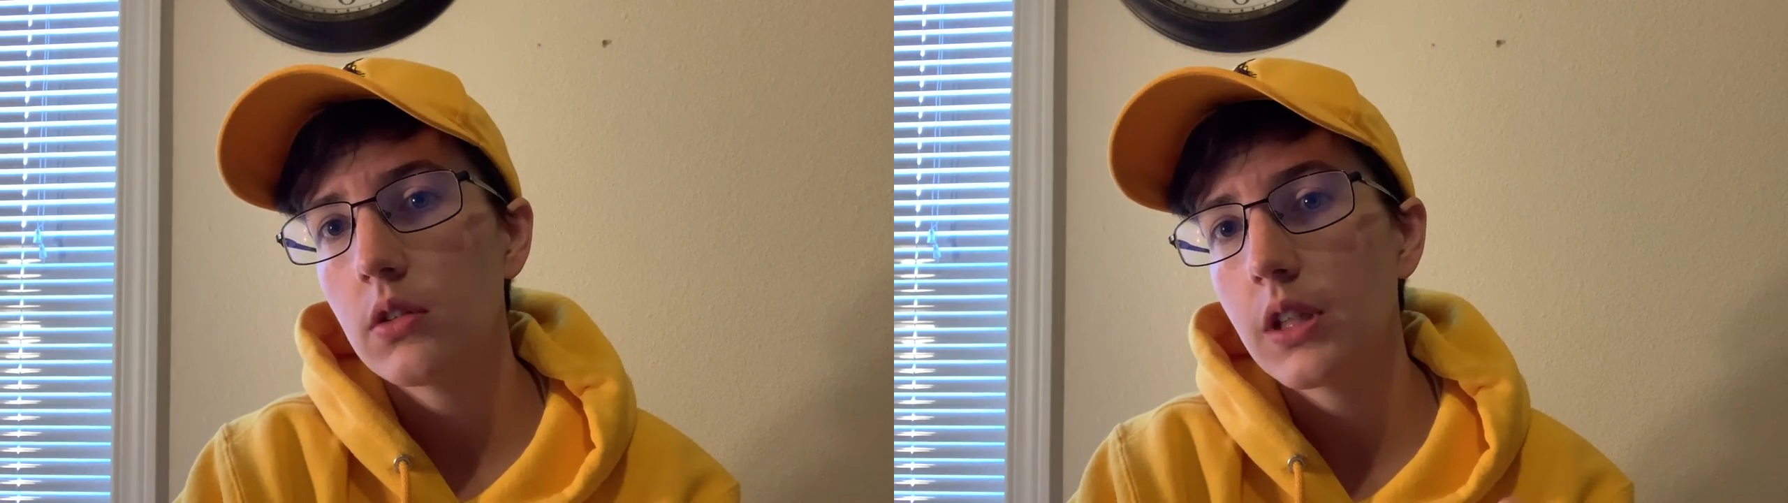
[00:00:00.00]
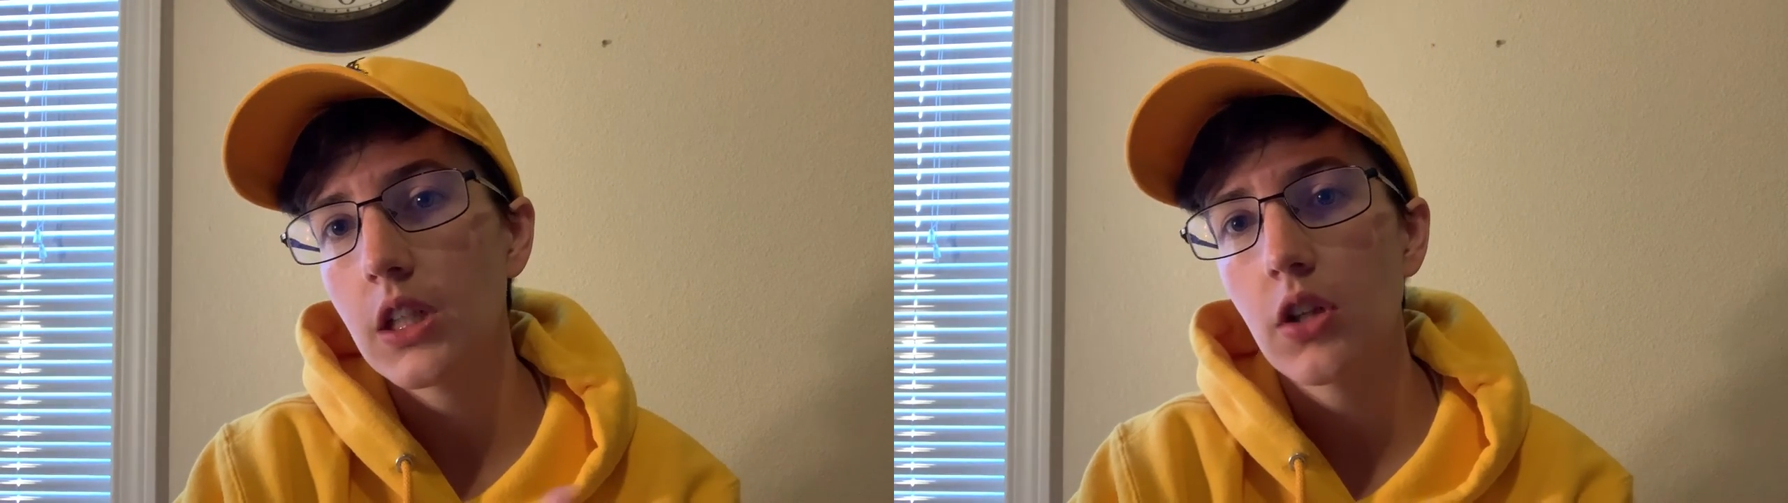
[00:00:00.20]

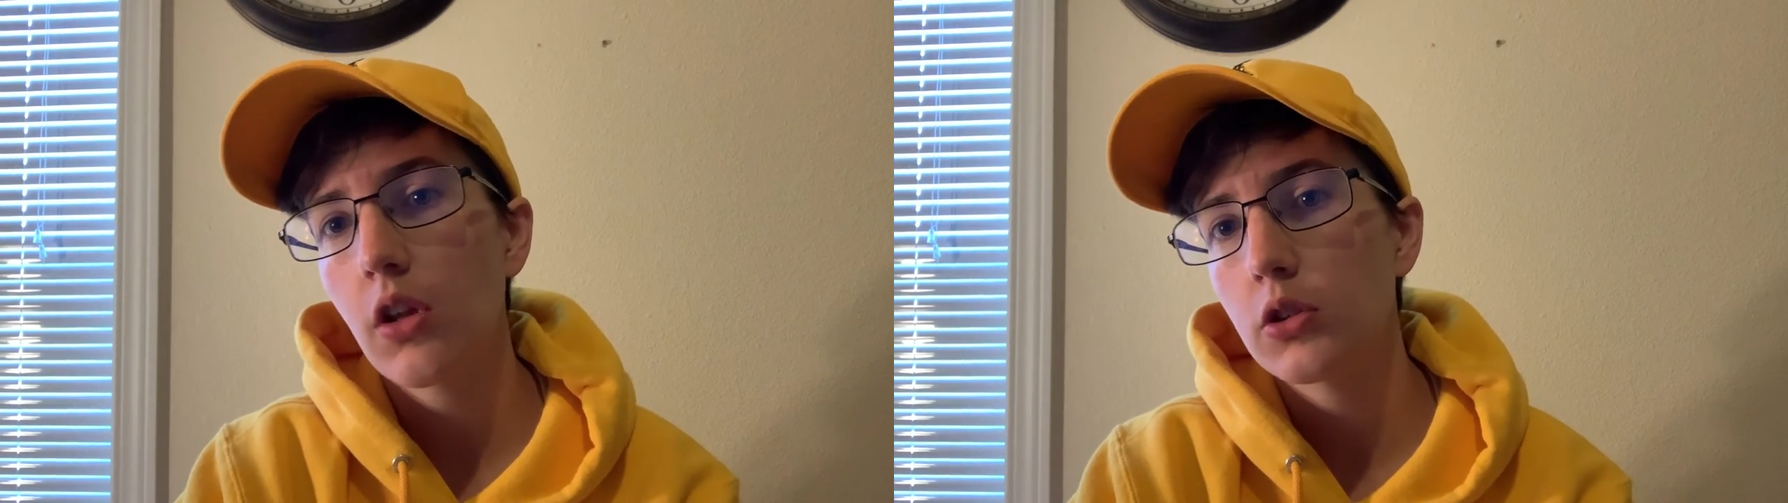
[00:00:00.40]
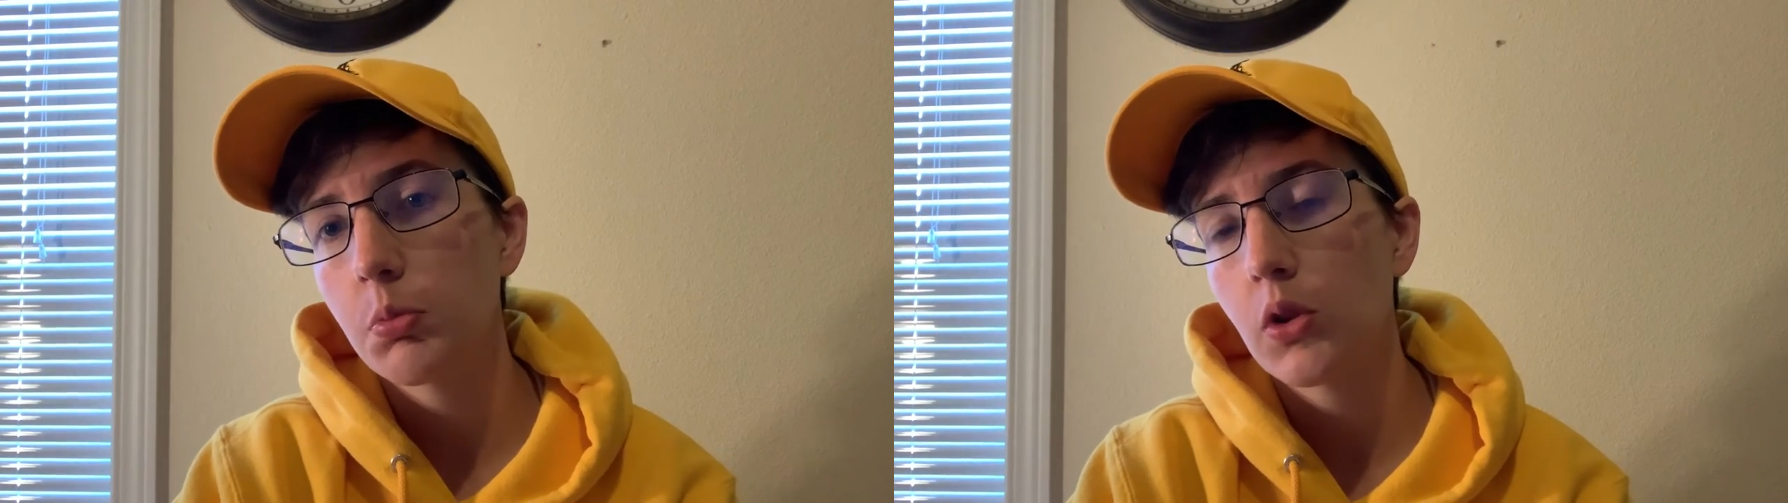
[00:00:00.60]
link to
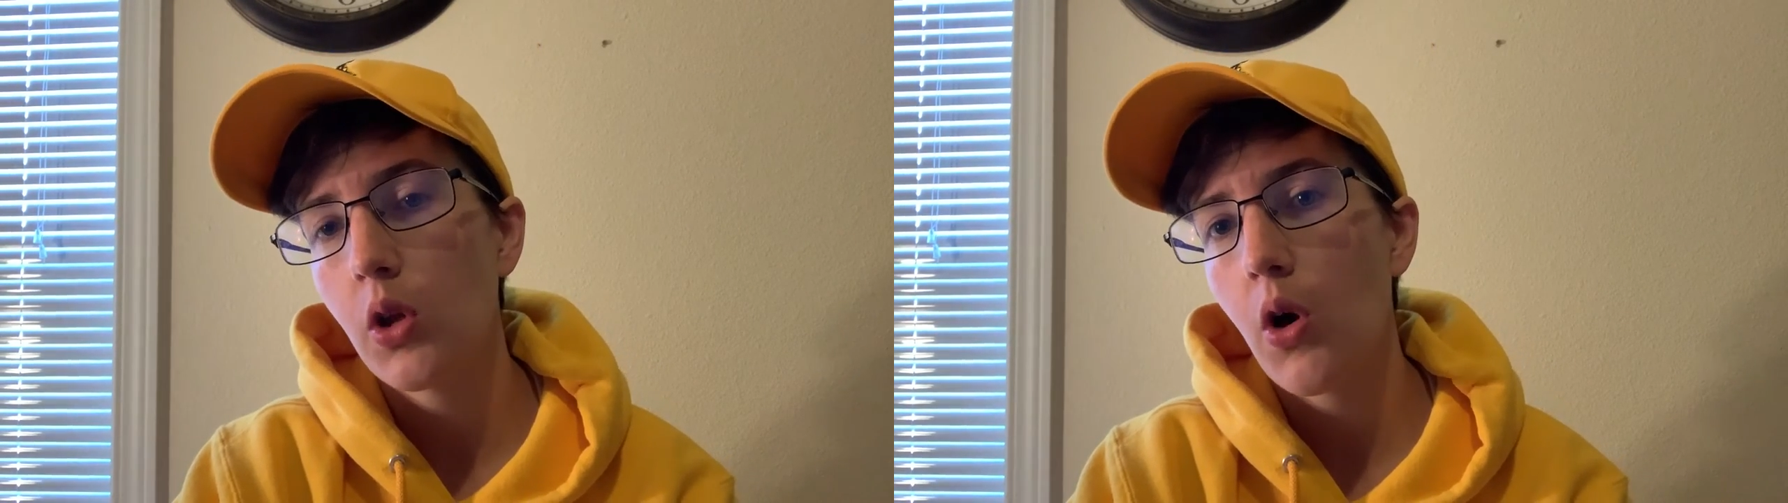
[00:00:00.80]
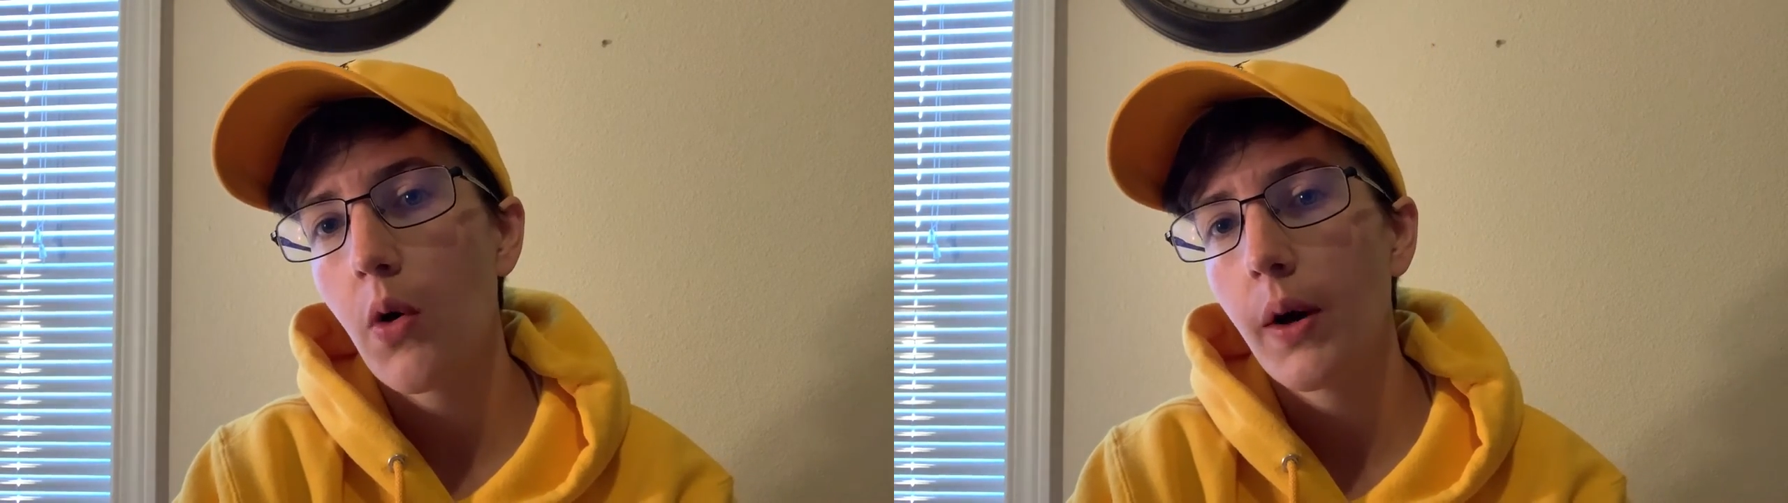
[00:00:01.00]
those below.